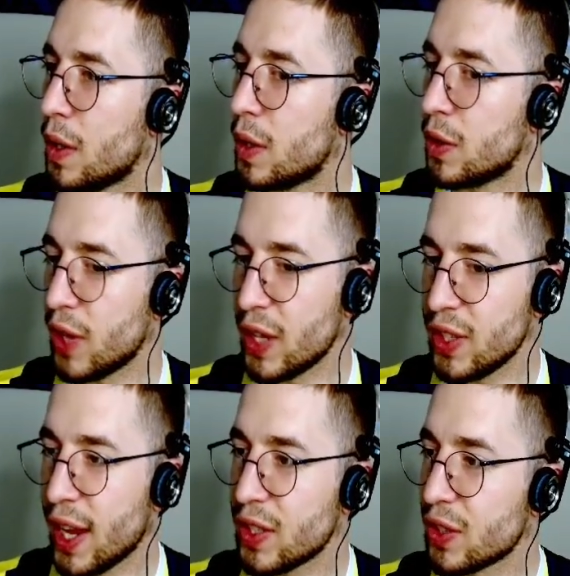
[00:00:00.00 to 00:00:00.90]
So as
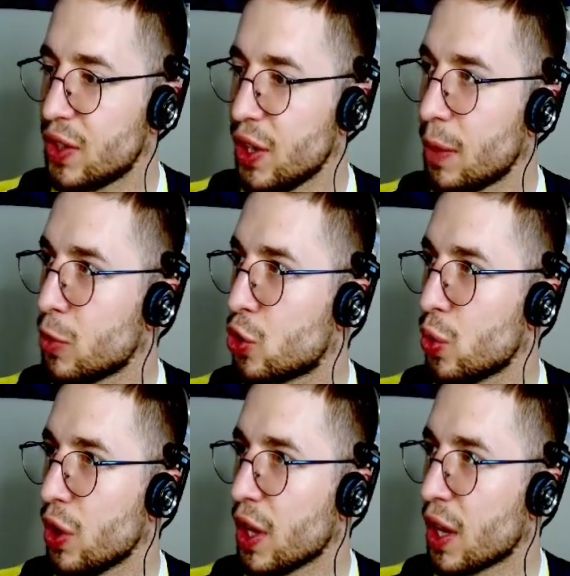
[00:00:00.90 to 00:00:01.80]
you guys can see, I'm just
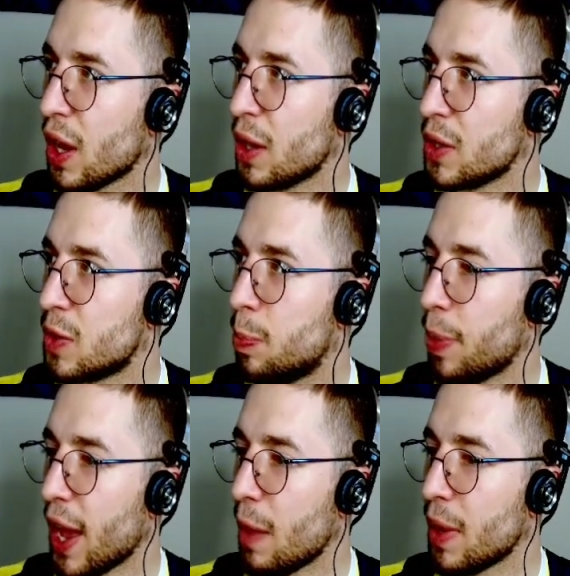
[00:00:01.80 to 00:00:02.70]
really
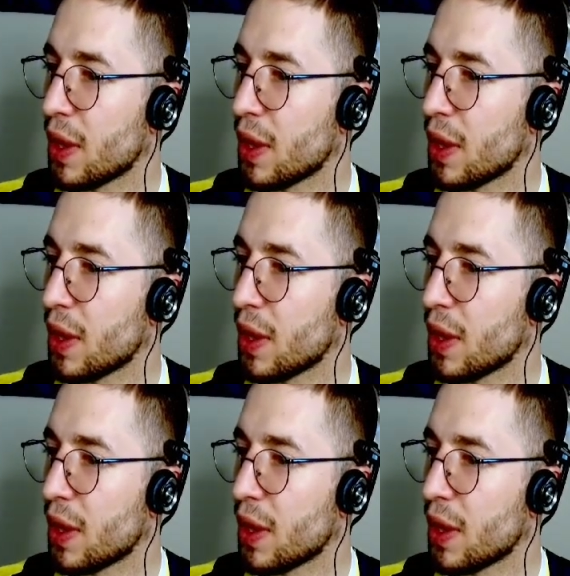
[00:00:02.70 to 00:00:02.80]
spamming